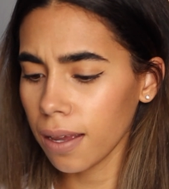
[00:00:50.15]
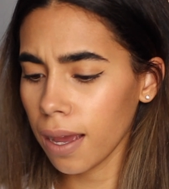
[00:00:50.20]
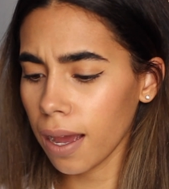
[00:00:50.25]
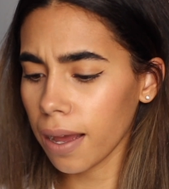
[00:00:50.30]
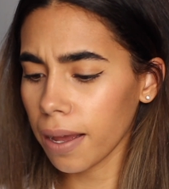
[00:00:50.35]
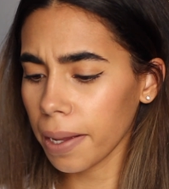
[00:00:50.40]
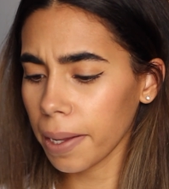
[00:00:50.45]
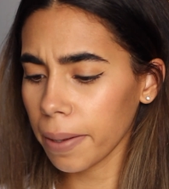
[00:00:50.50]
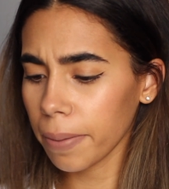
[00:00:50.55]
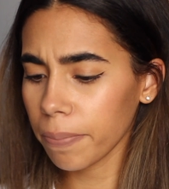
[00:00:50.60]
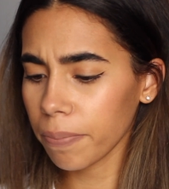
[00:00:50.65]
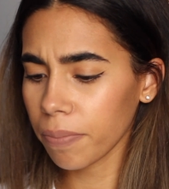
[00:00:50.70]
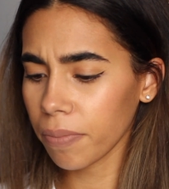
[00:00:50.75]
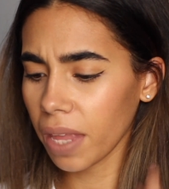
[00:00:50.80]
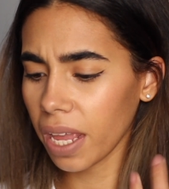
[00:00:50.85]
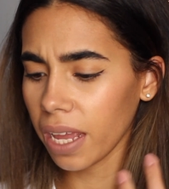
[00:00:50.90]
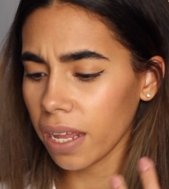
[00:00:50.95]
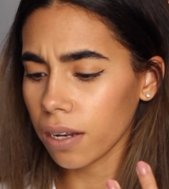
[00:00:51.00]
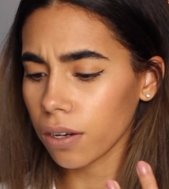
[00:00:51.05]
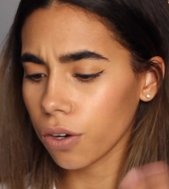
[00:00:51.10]

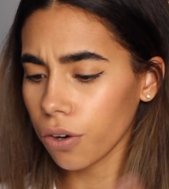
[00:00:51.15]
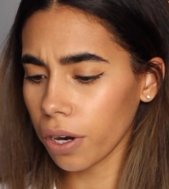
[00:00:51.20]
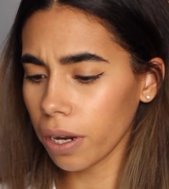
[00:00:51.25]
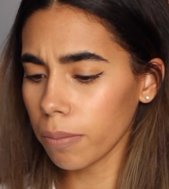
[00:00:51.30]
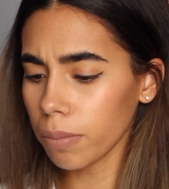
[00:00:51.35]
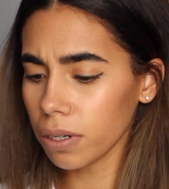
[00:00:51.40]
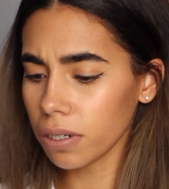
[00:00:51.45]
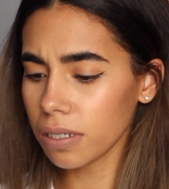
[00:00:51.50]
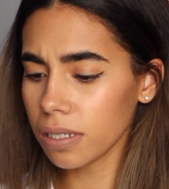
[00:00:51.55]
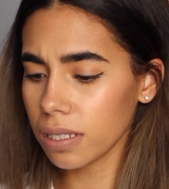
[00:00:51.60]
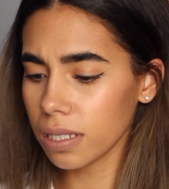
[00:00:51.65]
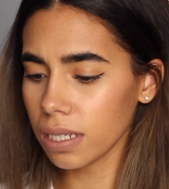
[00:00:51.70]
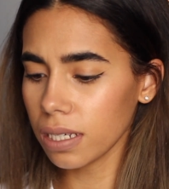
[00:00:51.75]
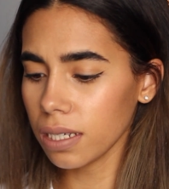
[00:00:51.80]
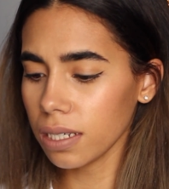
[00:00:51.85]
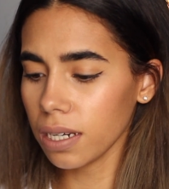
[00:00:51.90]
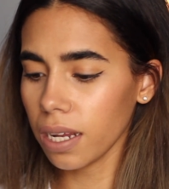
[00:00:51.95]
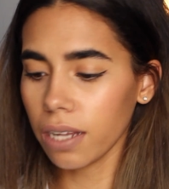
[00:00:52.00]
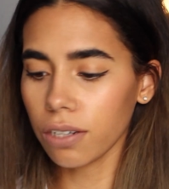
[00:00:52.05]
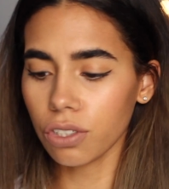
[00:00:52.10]
And cranberry
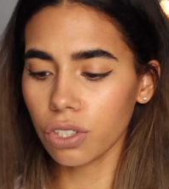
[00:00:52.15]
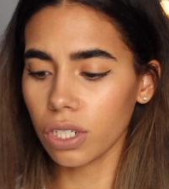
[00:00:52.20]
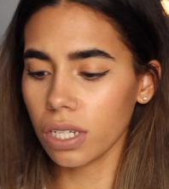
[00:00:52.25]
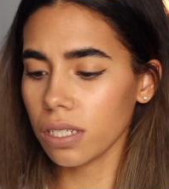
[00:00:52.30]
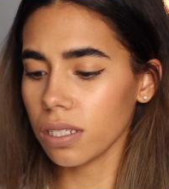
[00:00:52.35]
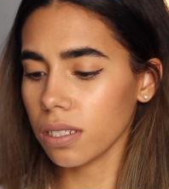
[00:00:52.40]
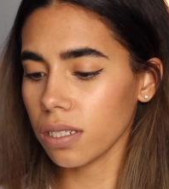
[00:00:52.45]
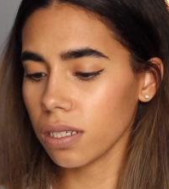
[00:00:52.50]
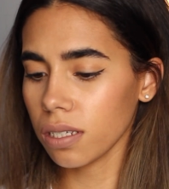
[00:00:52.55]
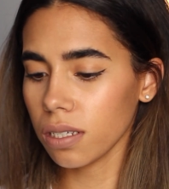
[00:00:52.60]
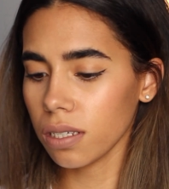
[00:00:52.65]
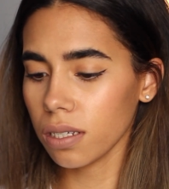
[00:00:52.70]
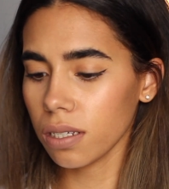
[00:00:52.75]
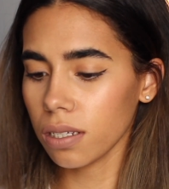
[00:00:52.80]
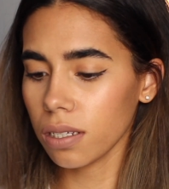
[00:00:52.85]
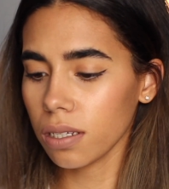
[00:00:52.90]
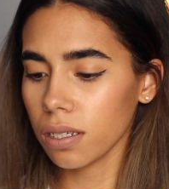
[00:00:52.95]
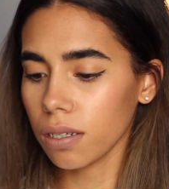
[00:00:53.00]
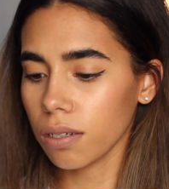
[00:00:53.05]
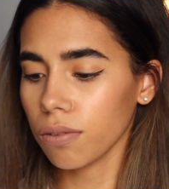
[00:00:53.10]
seed
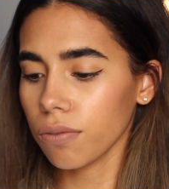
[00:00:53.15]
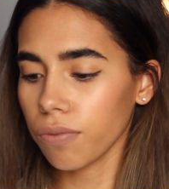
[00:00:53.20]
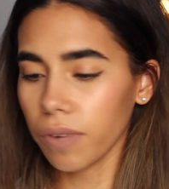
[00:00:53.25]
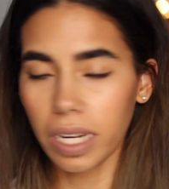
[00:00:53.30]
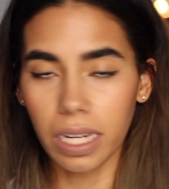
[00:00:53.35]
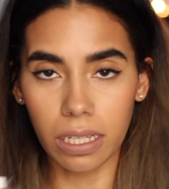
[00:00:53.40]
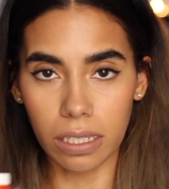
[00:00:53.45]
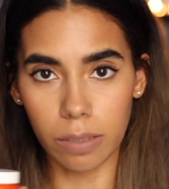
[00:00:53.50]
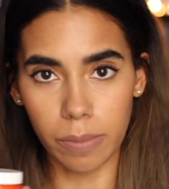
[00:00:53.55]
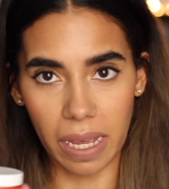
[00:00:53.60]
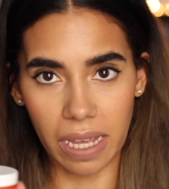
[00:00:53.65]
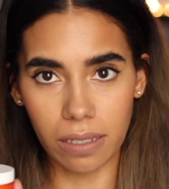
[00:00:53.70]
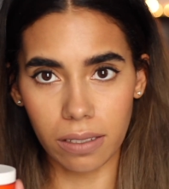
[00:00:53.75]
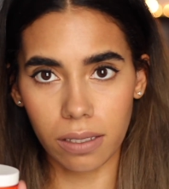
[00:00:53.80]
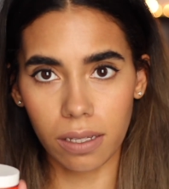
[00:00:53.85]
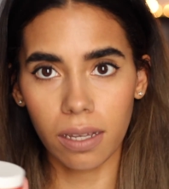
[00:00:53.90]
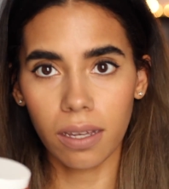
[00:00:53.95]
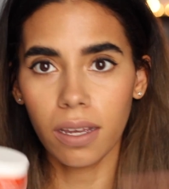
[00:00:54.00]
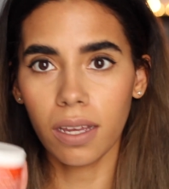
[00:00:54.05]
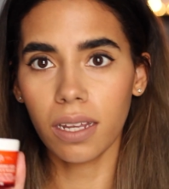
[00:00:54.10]
energizing radiance
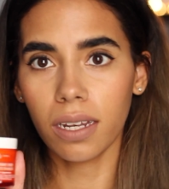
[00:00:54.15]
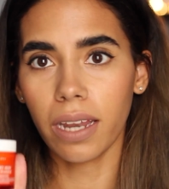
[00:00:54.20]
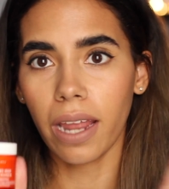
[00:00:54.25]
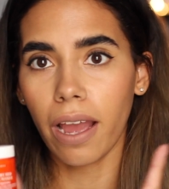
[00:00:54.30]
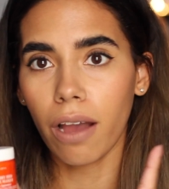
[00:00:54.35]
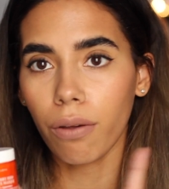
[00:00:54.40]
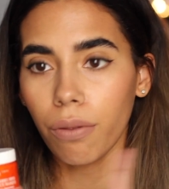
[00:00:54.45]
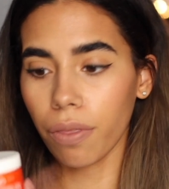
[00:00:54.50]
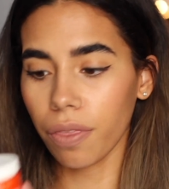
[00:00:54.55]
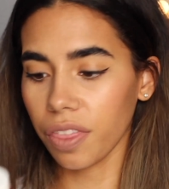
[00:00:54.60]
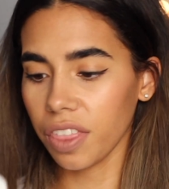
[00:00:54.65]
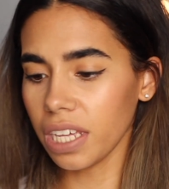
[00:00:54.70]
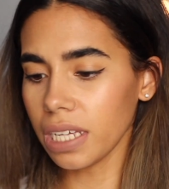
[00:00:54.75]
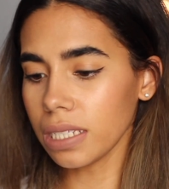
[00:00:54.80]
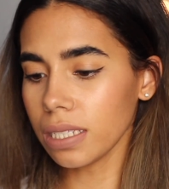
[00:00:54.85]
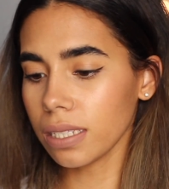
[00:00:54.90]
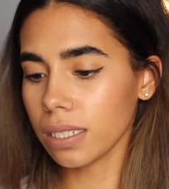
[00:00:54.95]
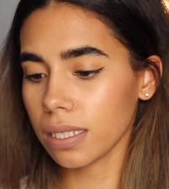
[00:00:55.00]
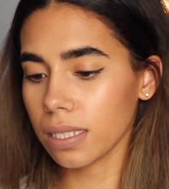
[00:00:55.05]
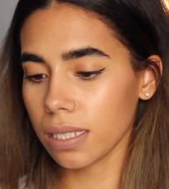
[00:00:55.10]
mask. Now
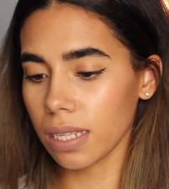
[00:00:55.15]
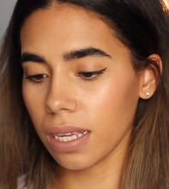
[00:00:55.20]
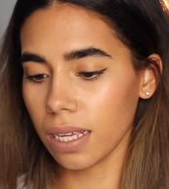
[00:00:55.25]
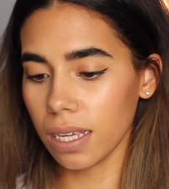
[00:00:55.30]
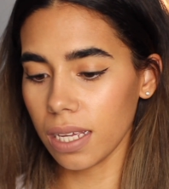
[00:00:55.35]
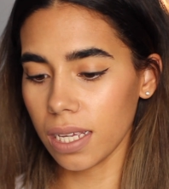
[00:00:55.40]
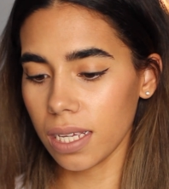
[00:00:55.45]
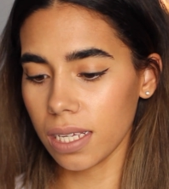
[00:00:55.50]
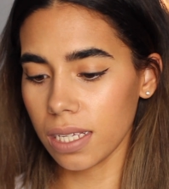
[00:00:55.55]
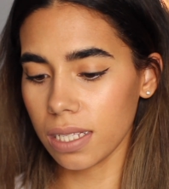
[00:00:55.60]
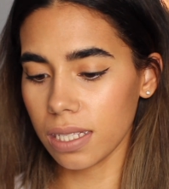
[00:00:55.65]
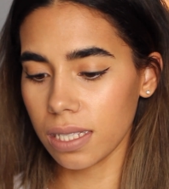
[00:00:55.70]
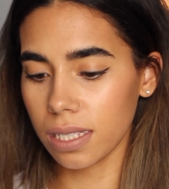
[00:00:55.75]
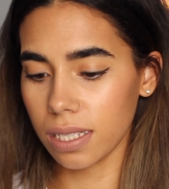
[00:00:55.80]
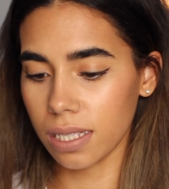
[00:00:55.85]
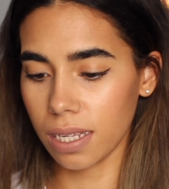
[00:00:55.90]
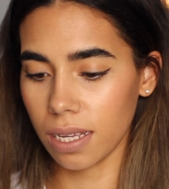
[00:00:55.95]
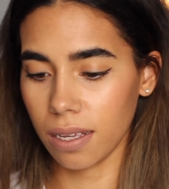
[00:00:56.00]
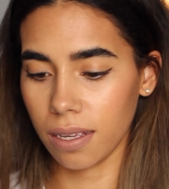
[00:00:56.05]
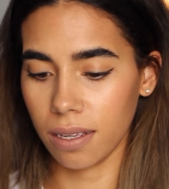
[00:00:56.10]
this
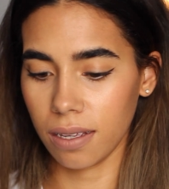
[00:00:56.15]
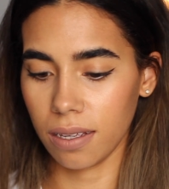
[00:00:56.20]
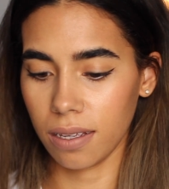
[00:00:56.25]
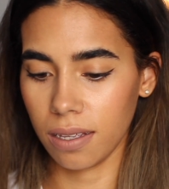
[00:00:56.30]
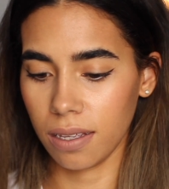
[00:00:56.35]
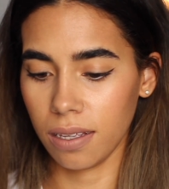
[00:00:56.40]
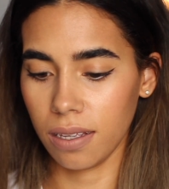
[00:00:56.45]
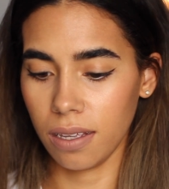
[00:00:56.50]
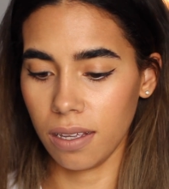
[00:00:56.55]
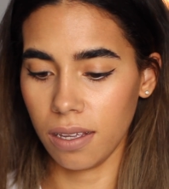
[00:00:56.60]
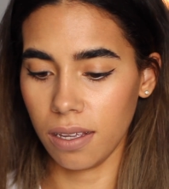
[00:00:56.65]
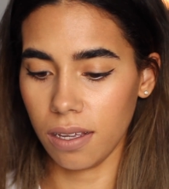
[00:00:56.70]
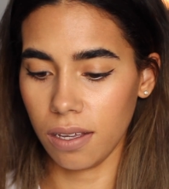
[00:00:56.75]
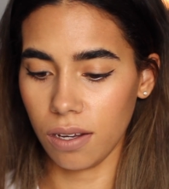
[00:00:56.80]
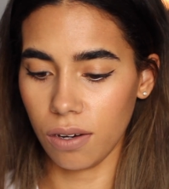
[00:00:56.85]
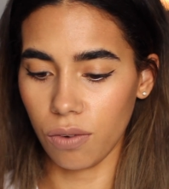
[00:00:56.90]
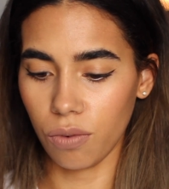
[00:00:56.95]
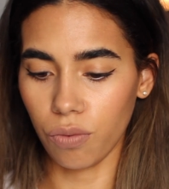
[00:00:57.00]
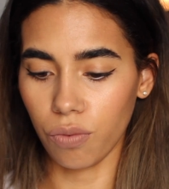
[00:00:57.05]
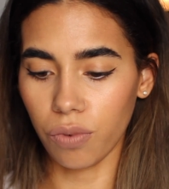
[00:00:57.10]
is
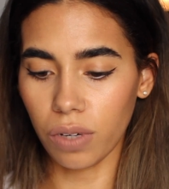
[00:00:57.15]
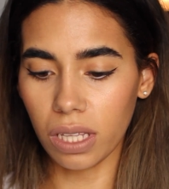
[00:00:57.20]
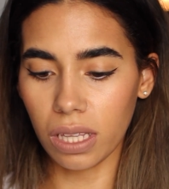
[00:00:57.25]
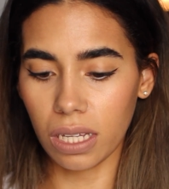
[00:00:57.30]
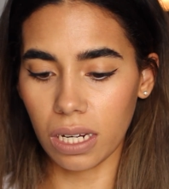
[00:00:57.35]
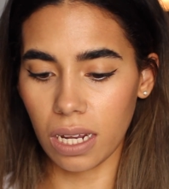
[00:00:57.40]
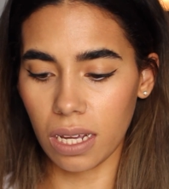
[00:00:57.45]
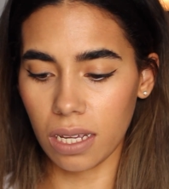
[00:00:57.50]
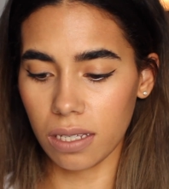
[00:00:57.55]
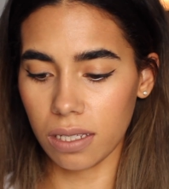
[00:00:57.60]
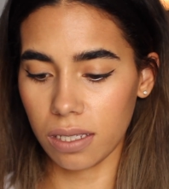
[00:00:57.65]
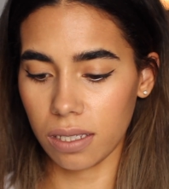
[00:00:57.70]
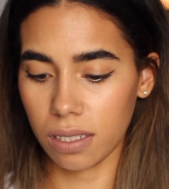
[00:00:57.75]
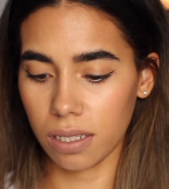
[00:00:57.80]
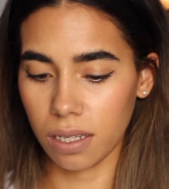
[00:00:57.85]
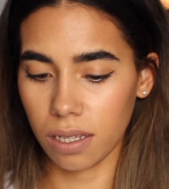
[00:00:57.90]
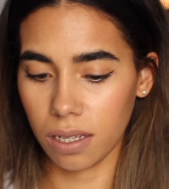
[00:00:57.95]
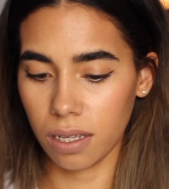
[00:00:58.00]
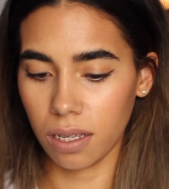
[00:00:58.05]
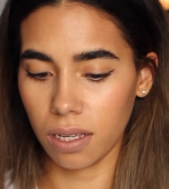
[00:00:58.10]
really nice.